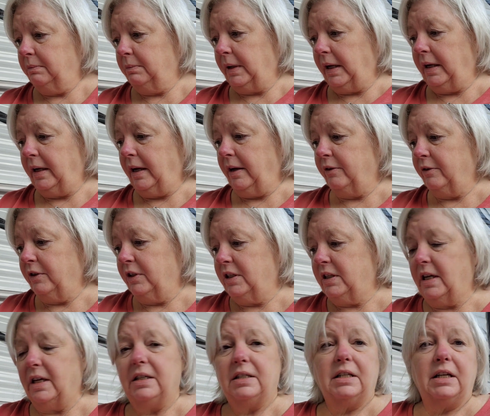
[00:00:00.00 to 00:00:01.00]
My yarn
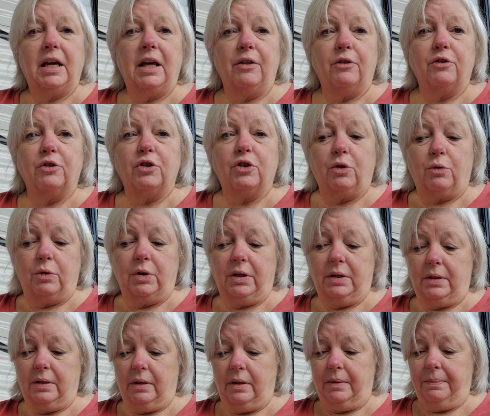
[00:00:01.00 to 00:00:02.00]
stays together so
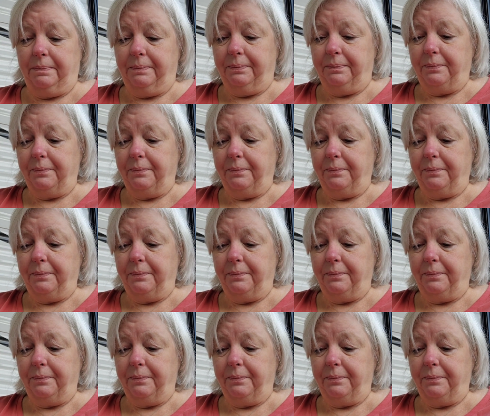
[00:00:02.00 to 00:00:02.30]
nicely.